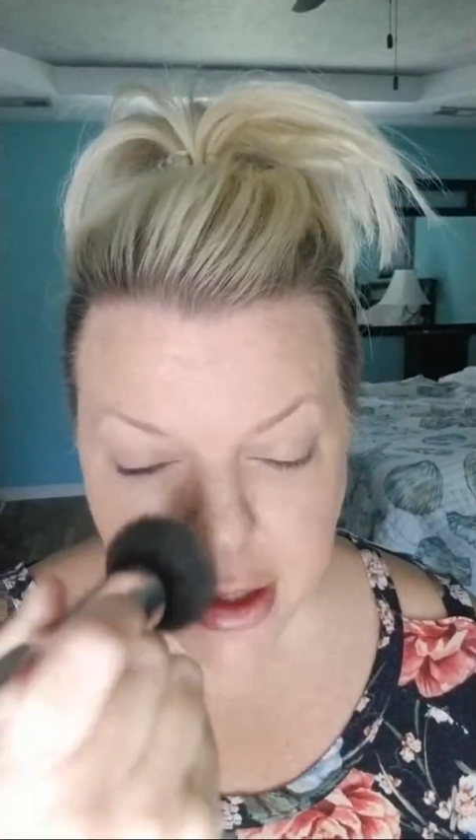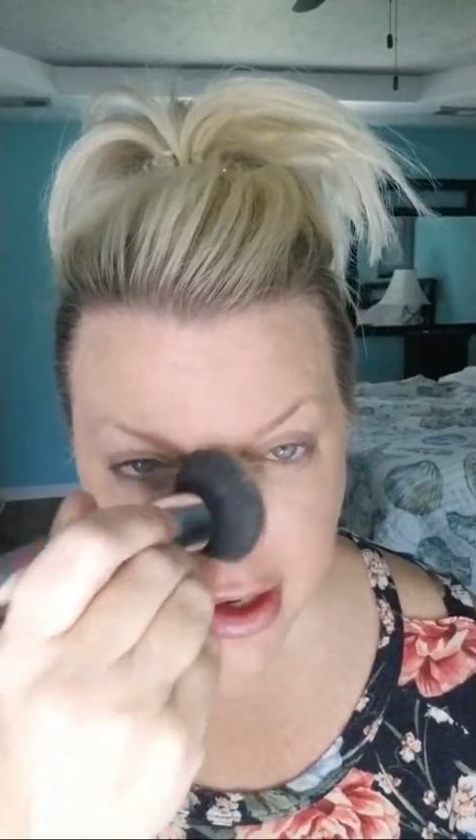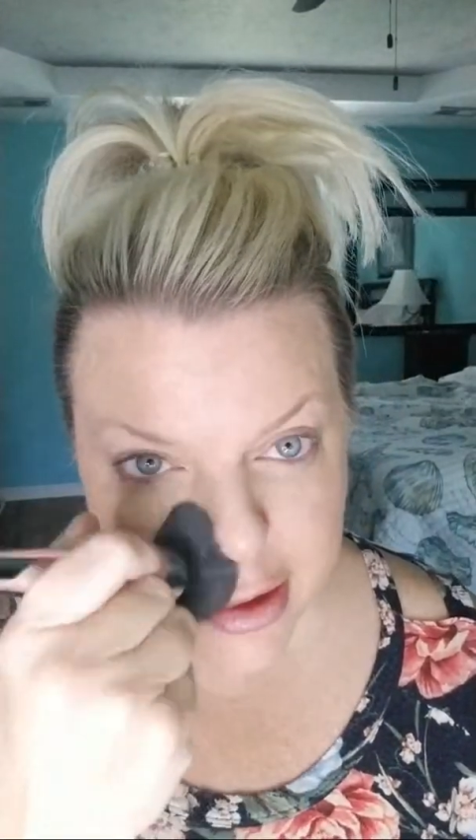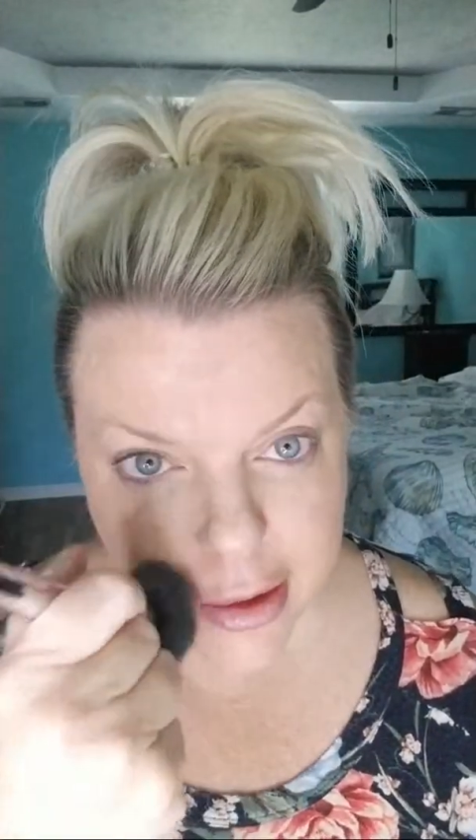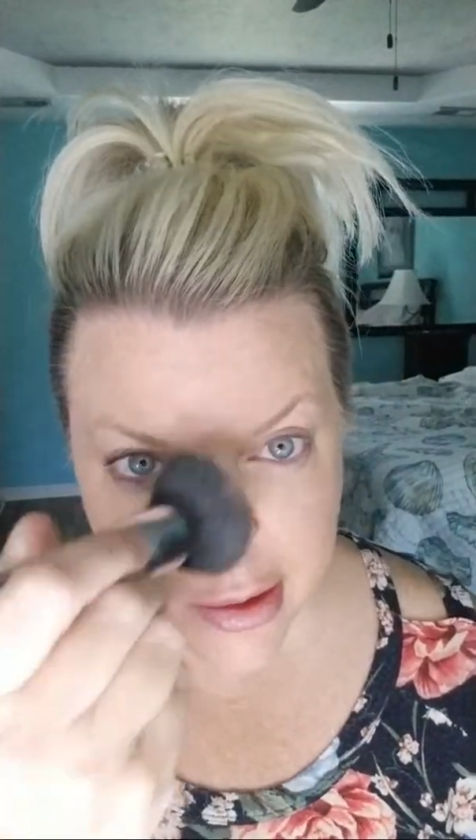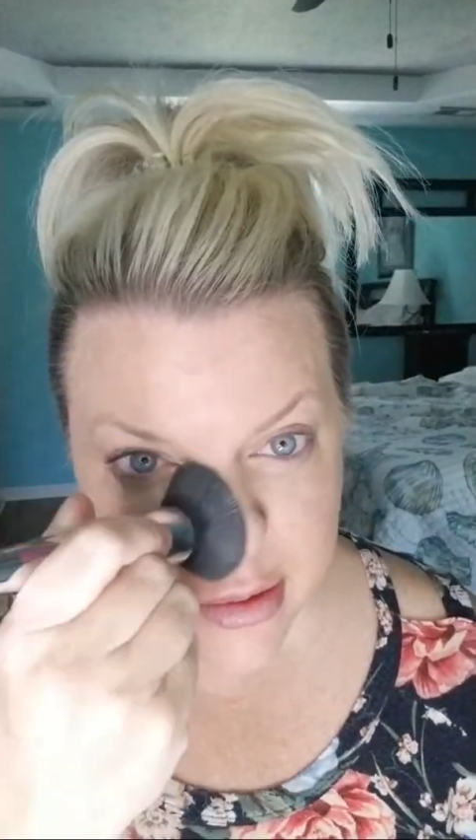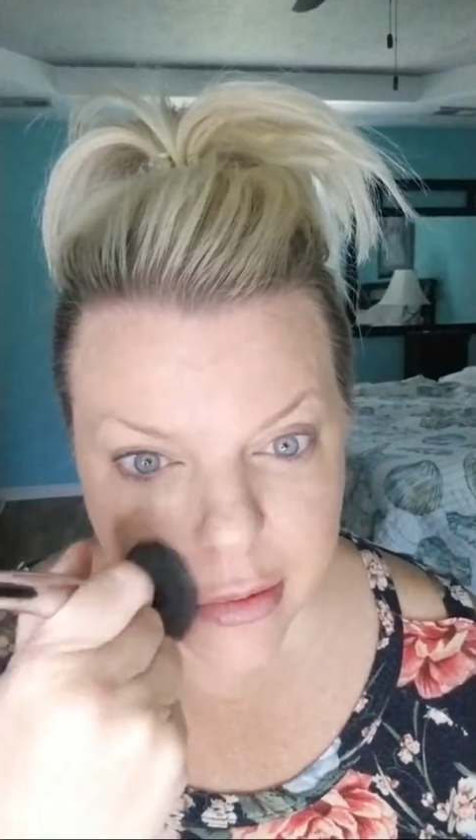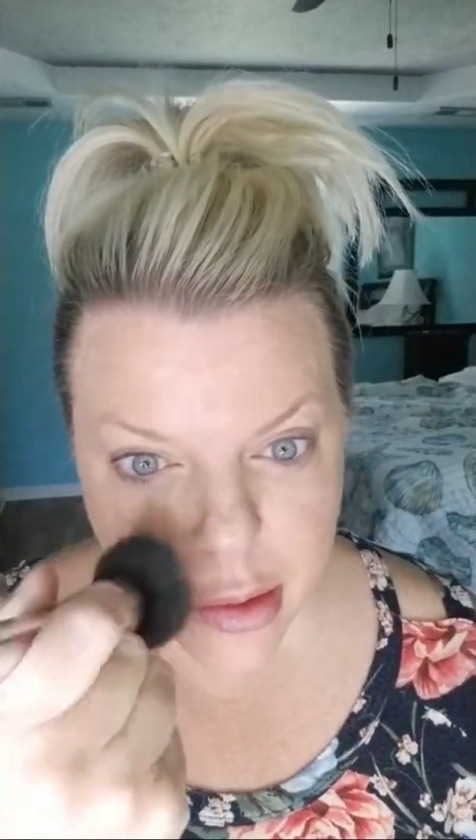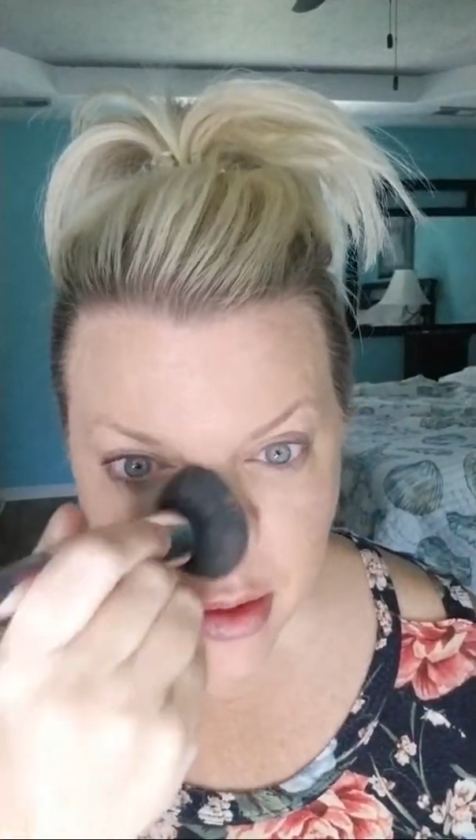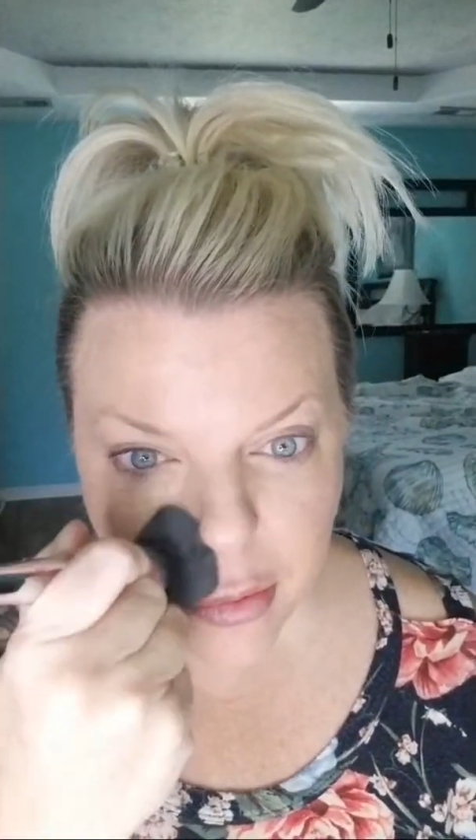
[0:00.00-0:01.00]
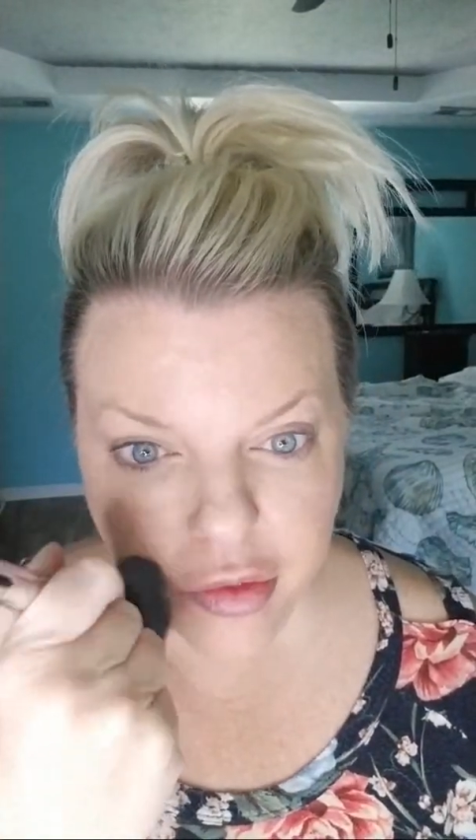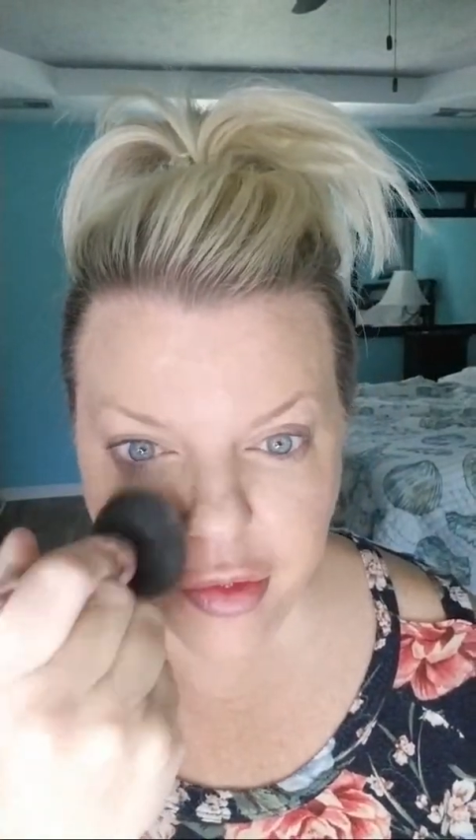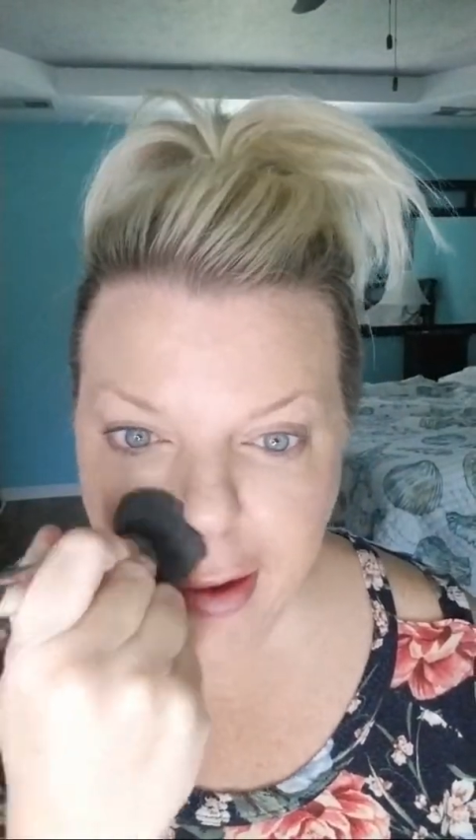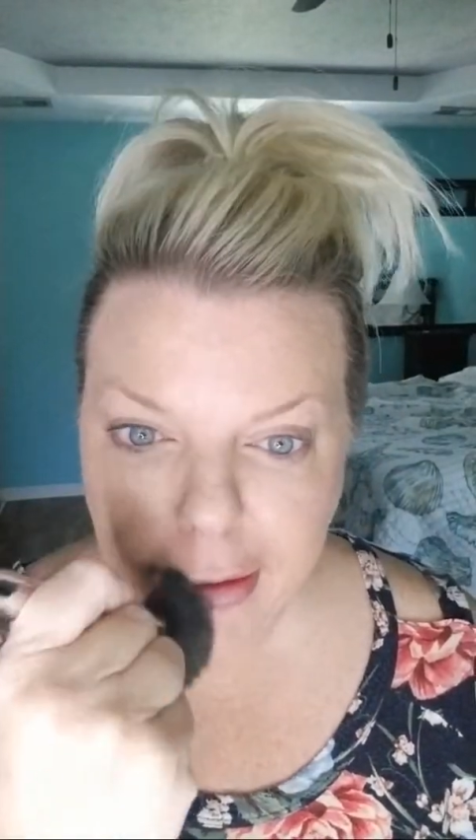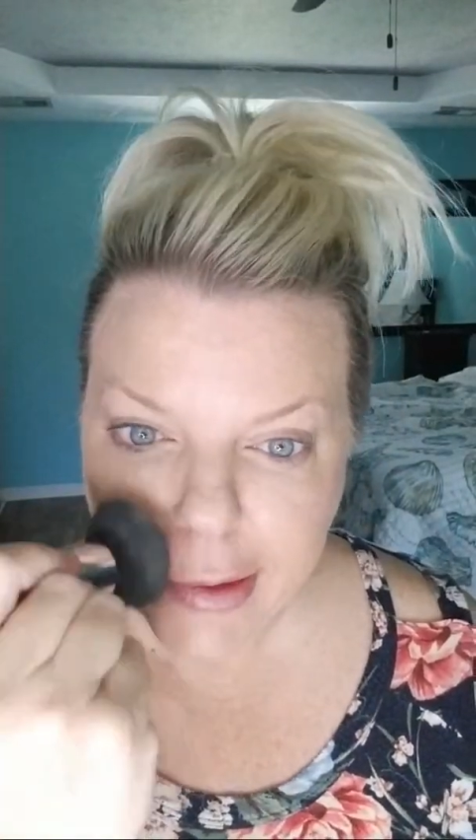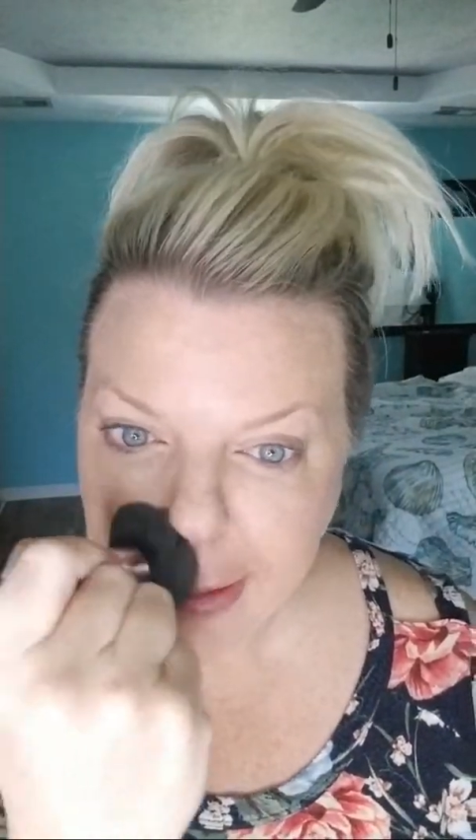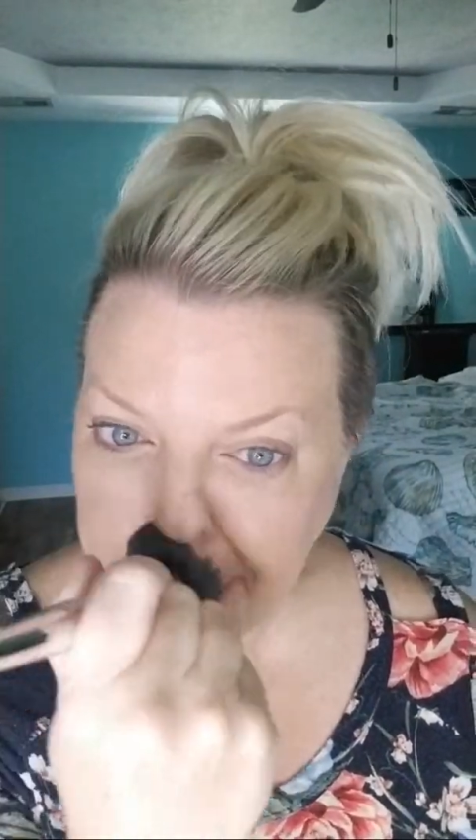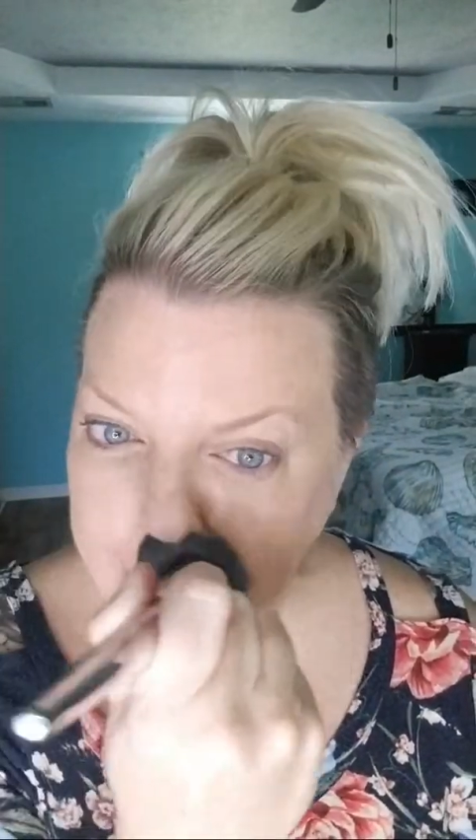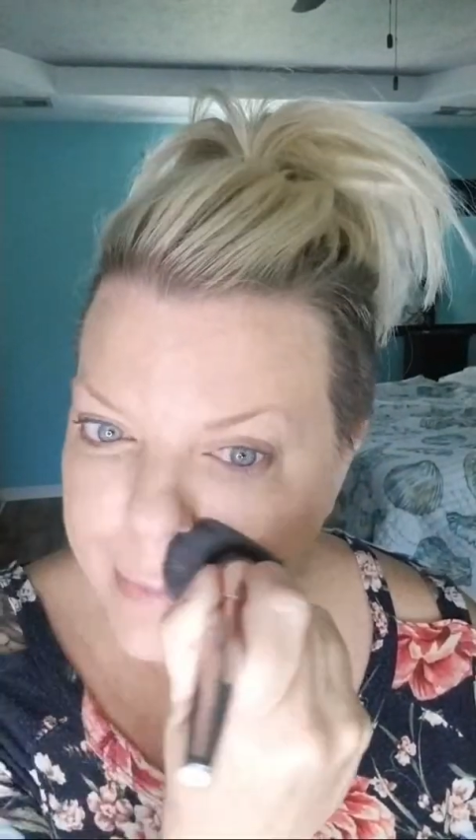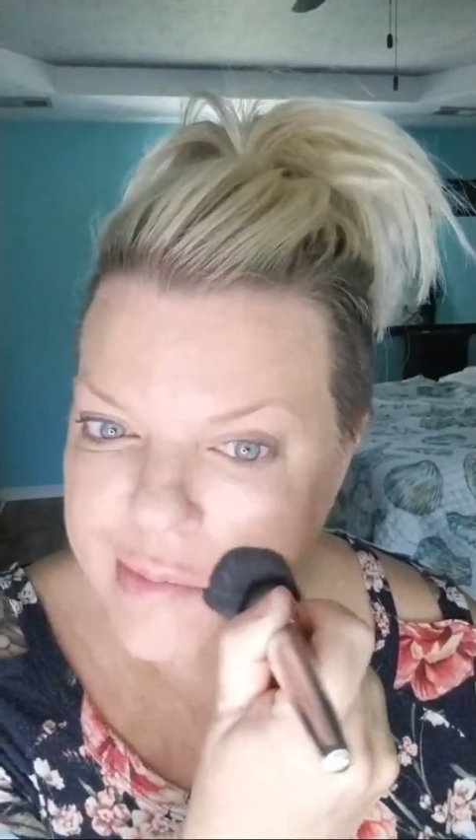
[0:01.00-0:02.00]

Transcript: eye with the eyeliner.